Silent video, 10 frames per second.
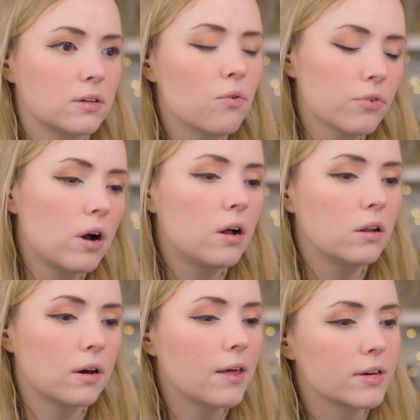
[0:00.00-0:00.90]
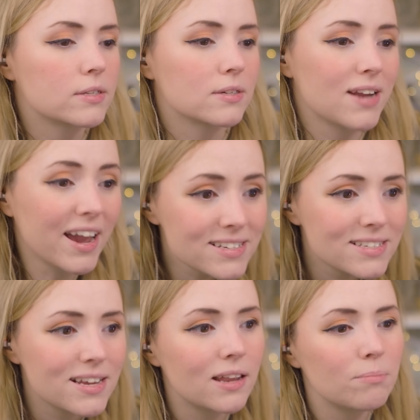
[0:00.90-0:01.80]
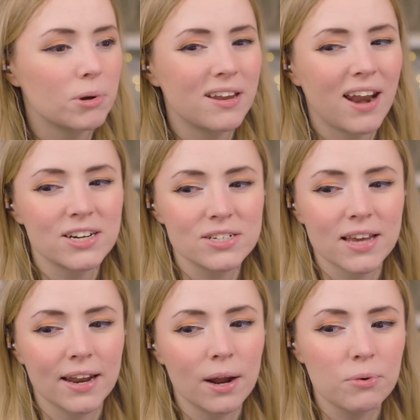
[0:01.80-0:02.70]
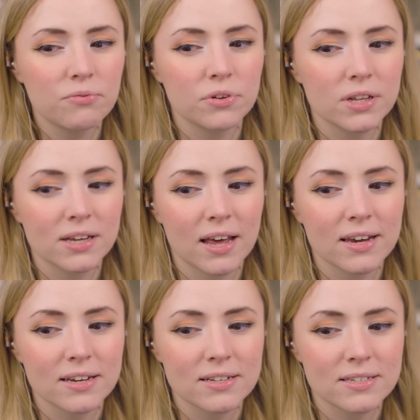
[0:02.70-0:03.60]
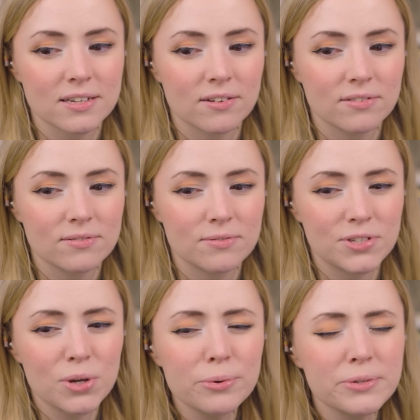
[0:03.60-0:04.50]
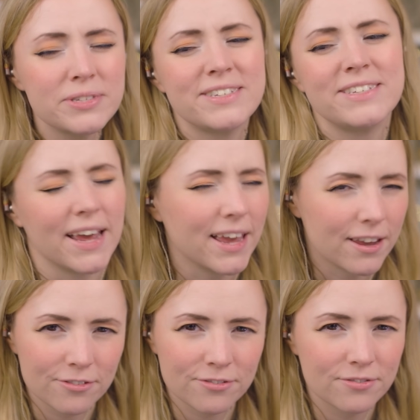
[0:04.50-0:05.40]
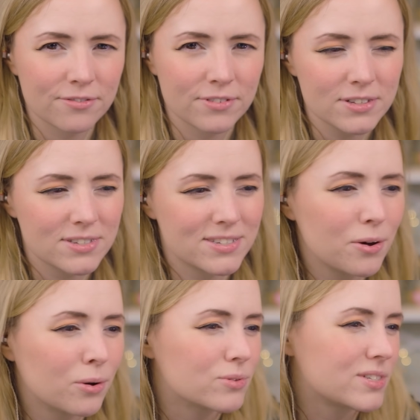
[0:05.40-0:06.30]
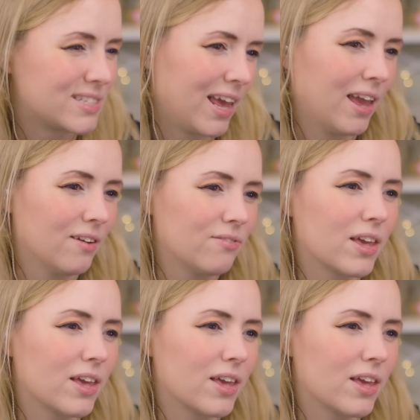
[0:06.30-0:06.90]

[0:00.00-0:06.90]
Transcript: Overall, I think it's a nice set, but I just can't help but feeling like it's so safe. It's so safe.